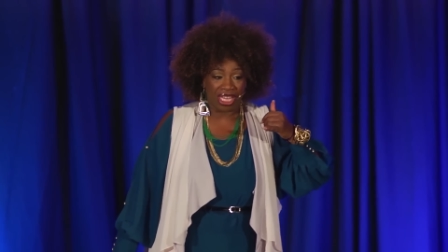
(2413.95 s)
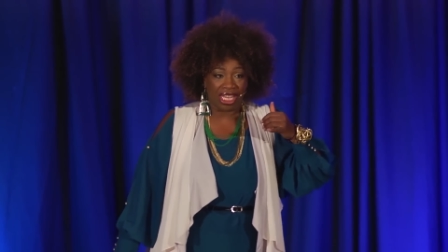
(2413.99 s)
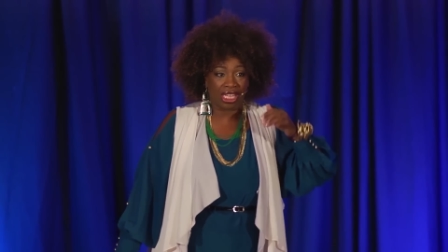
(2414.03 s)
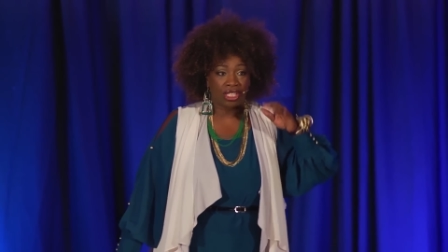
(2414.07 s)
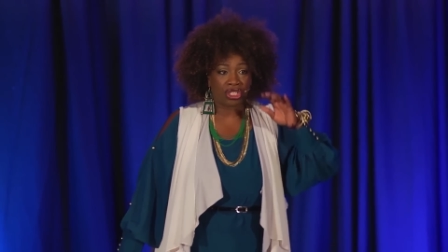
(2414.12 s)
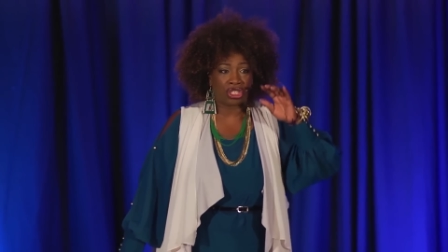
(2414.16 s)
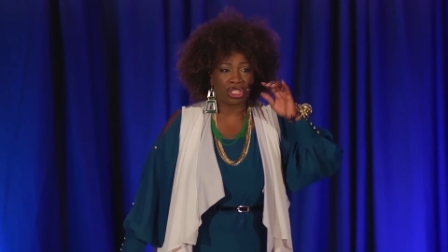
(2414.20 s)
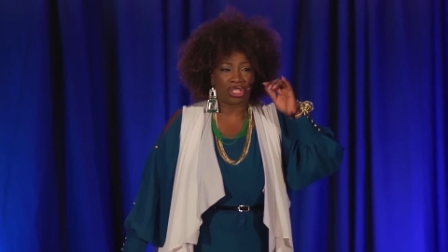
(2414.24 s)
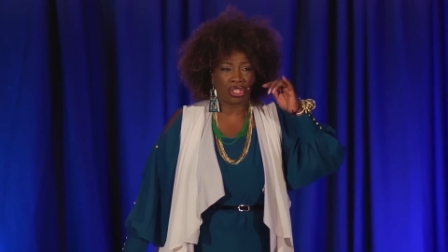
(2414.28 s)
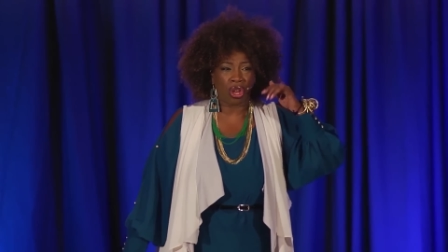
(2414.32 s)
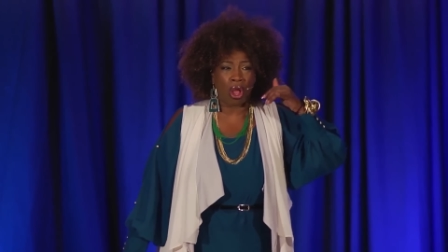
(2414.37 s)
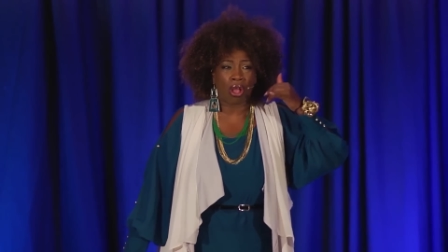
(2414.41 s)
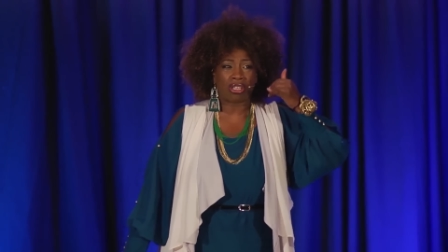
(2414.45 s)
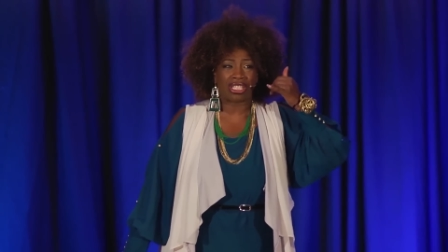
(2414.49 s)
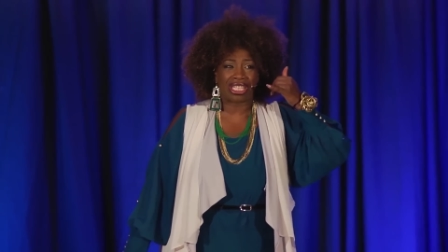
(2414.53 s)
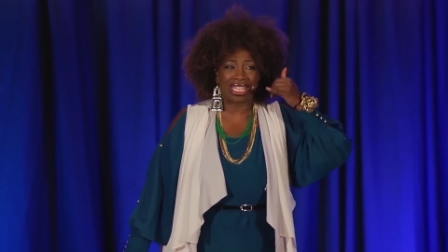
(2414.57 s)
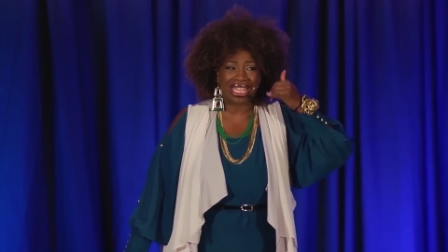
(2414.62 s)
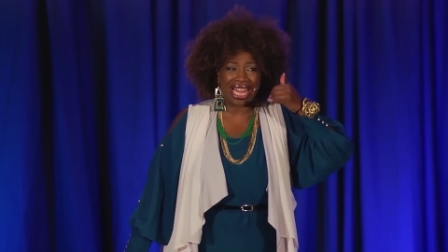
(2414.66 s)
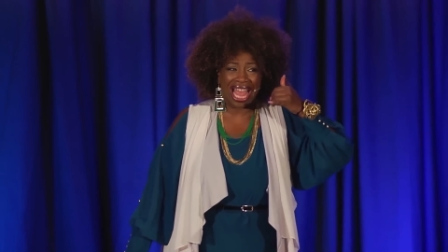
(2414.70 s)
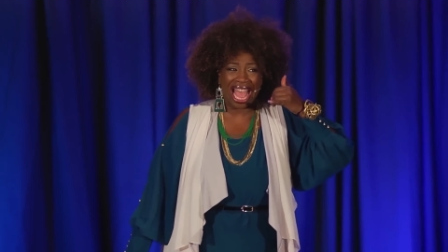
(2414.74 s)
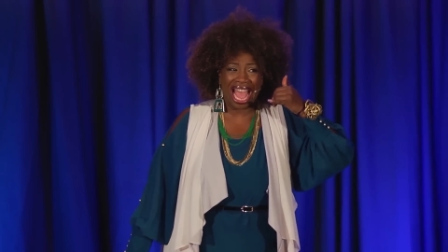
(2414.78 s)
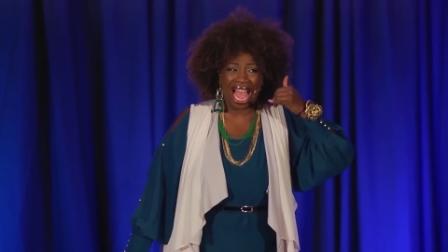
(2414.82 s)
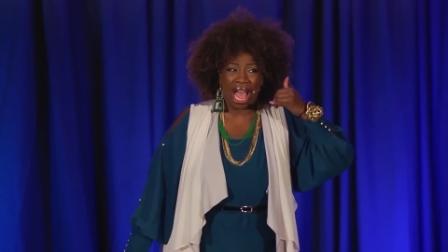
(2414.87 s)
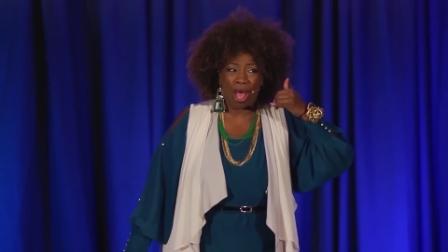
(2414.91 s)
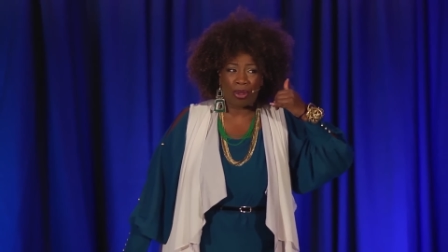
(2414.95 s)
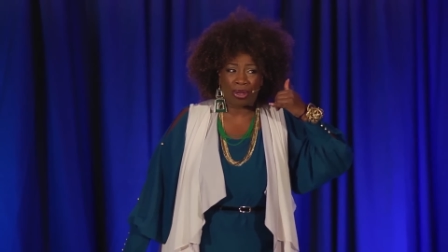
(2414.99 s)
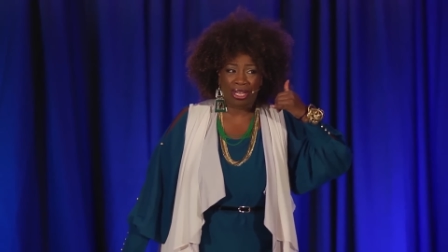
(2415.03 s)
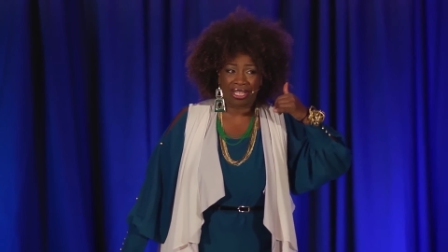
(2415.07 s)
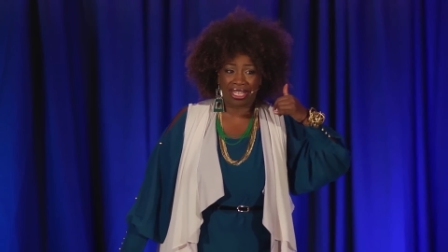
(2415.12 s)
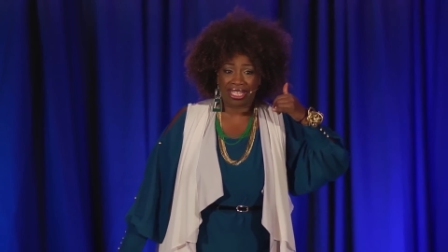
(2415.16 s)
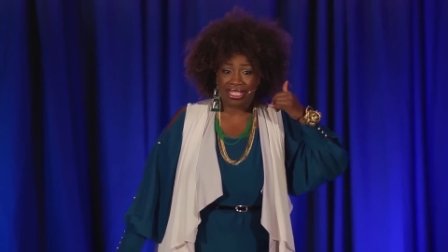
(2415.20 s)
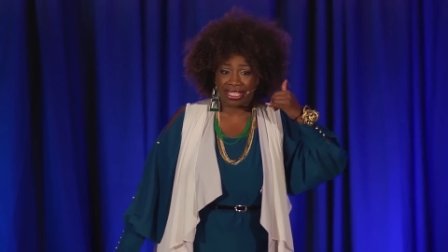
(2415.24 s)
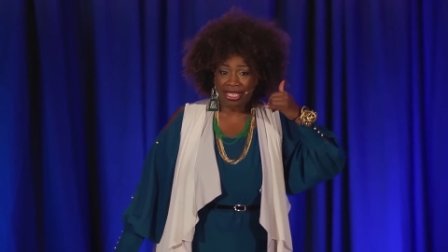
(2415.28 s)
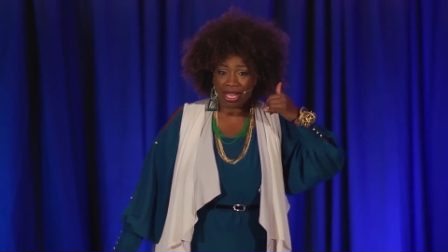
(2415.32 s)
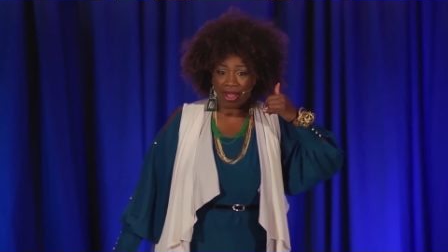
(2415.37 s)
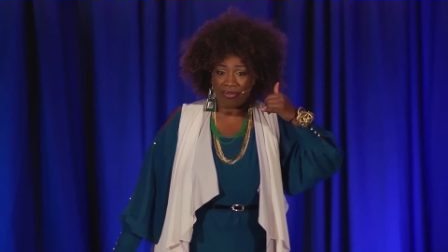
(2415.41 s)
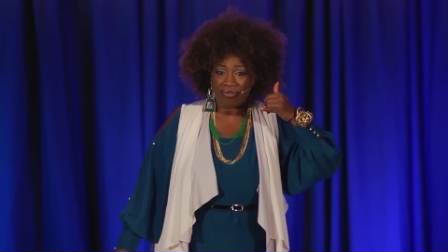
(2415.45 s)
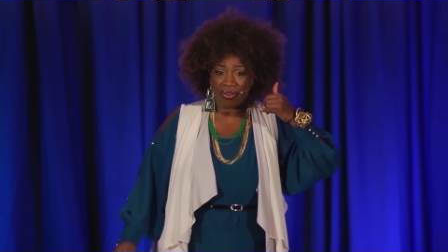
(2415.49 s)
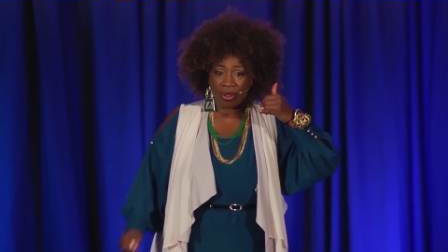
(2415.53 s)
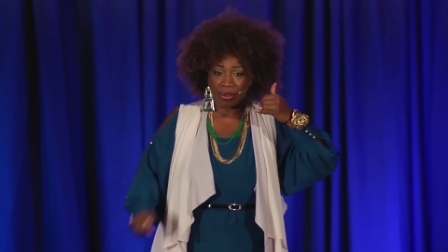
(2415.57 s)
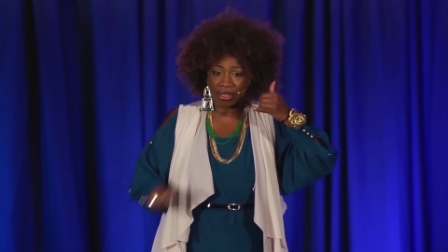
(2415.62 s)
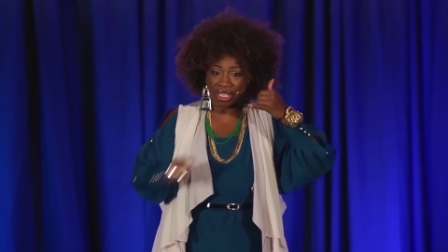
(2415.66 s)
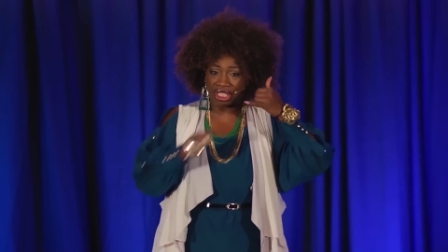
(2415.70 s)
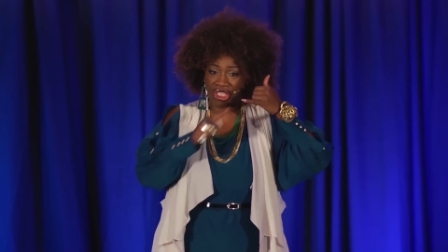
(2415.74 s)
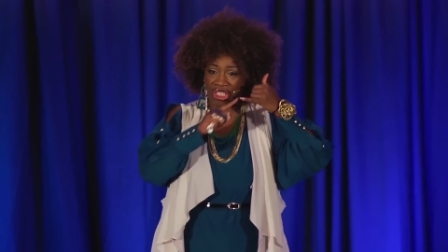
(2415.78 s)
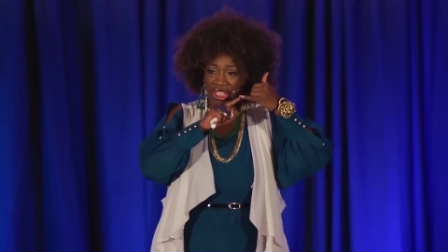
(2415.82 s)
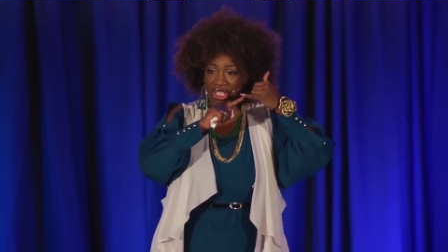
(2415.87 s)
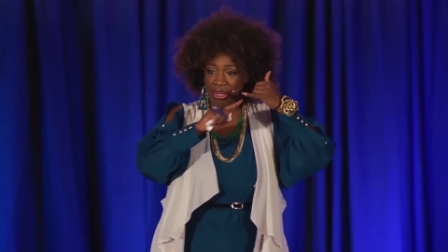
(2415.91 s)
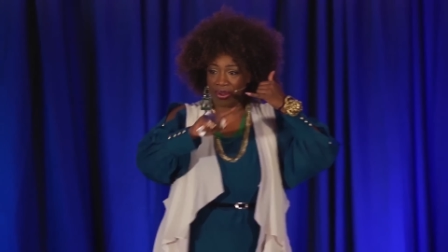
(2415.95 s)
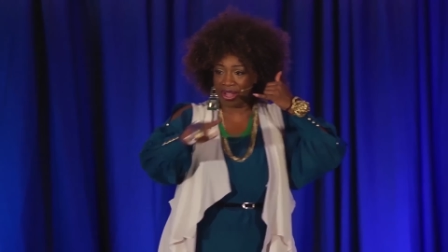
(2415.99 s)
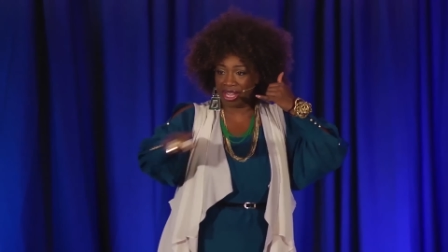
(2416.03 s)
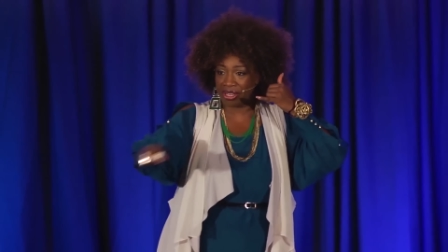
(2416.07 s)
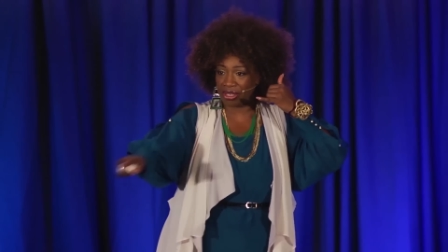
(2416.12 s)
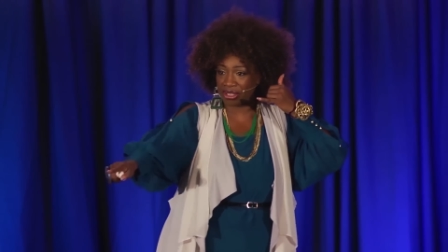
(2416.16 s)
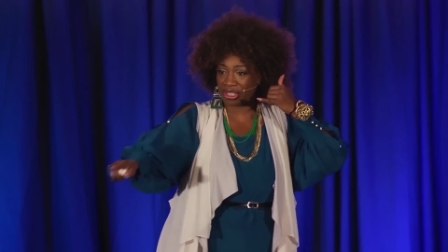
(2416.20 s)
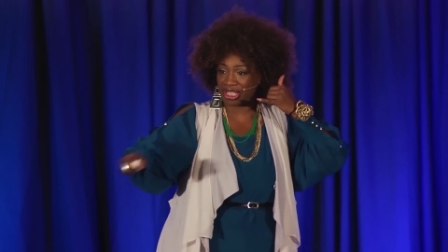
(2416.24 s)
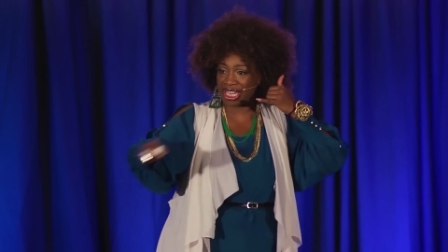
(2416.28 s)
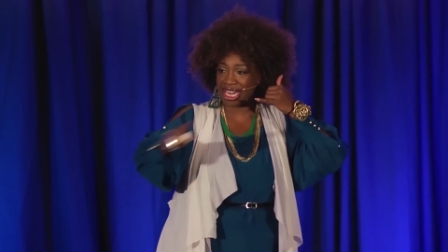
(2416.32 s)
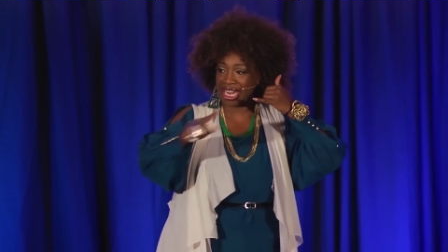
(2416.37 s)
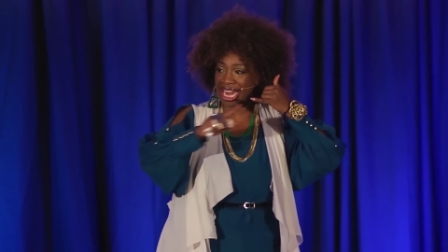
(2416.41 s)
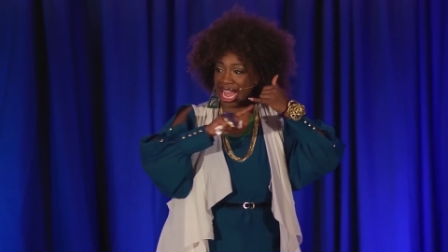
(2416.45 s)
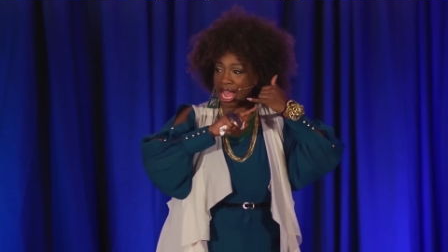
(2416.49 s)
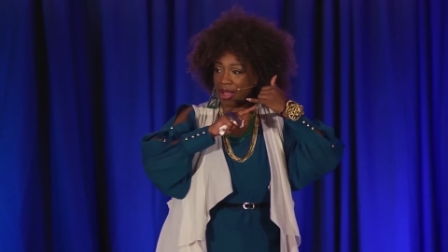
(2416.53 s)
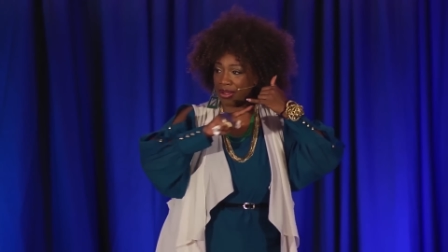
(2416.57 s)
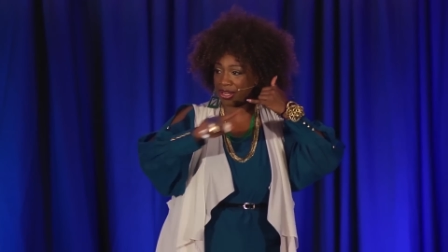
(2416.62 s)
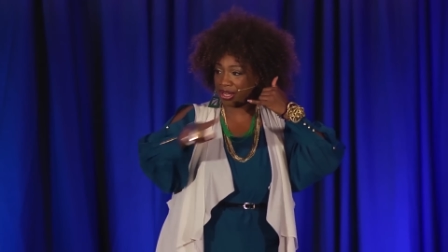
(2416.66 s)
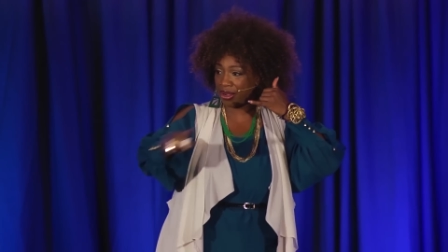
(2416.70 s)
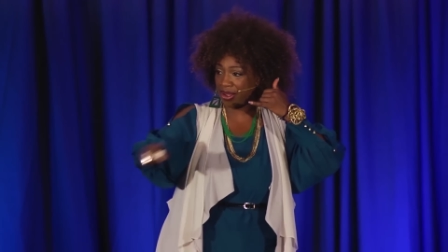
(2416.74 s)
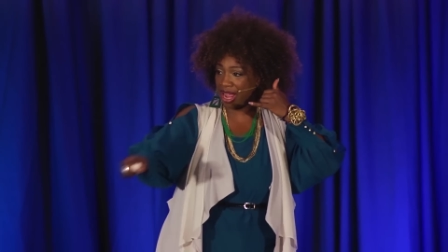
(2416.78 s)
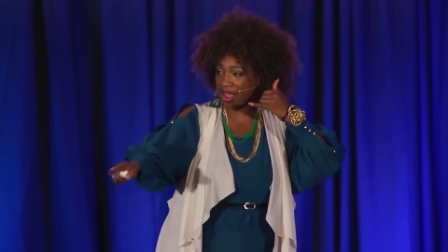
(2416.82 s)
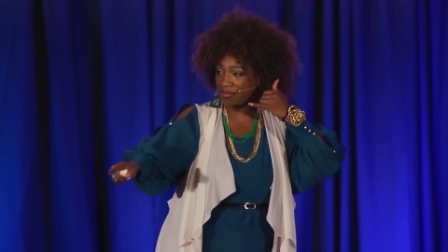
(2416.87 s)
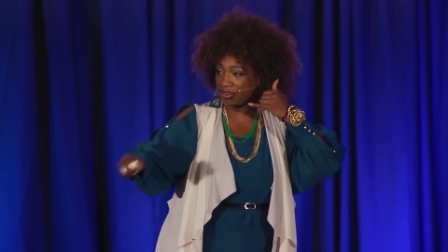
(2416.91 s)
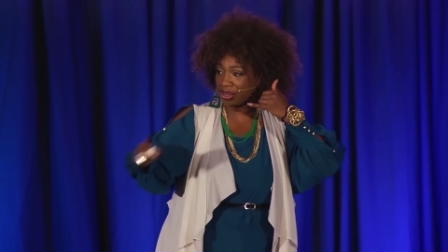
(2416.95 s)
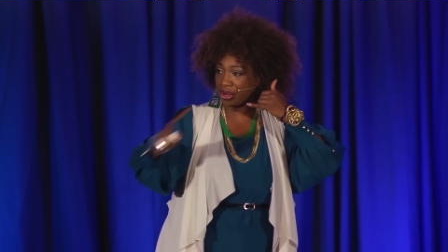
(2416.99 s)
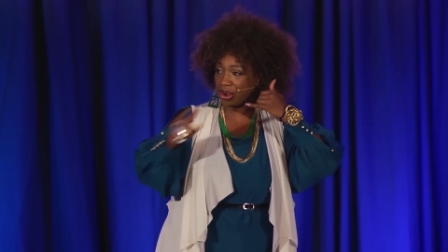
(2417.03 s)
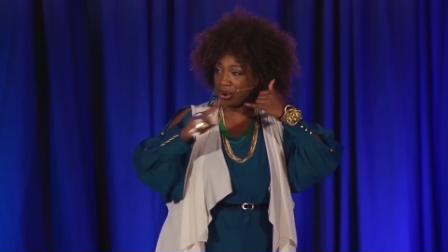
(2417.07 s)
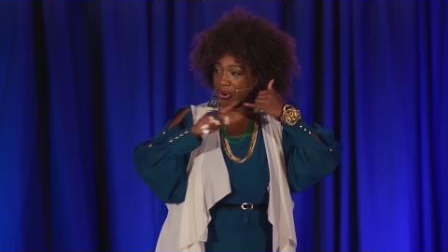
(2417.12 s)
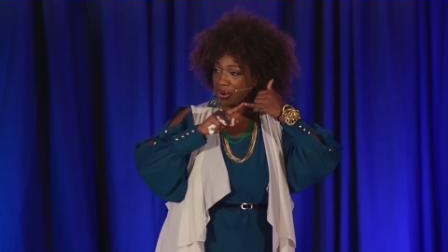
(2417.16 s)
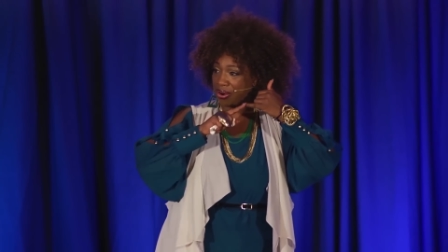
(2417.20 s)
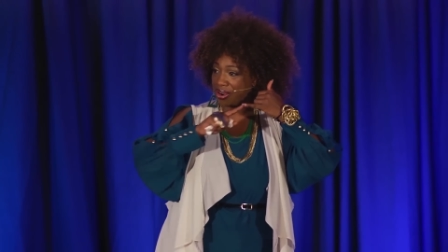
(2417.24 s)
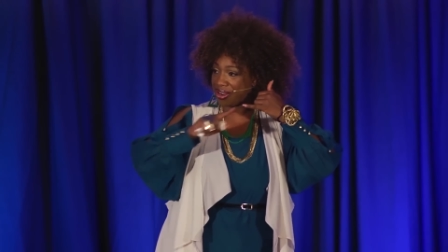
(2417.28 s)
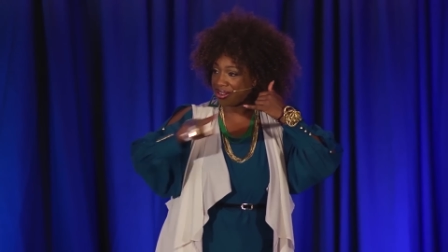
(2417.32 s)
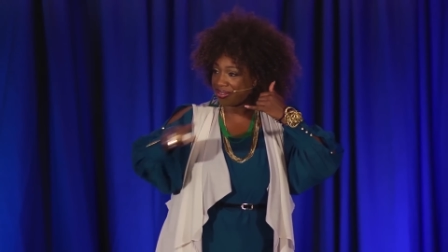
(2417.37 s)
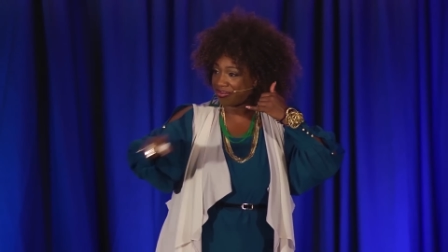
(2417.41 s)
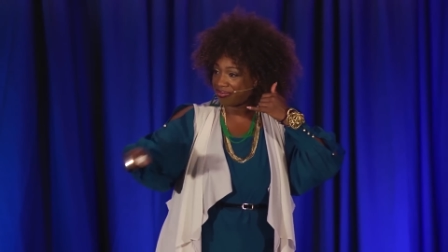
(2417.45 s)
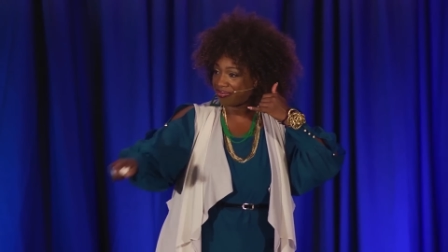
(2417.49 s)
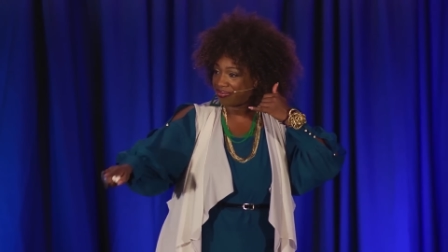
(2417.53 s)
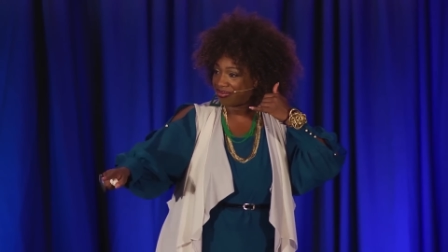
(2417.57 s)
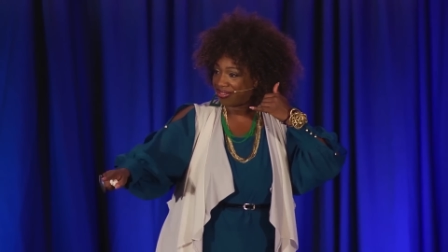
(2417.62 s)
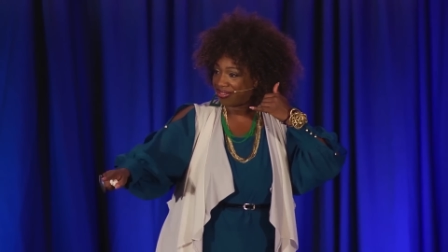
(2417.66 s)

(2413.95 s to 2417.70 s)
And she talks loud in the cell phone because she don't understand how I don't have a cord.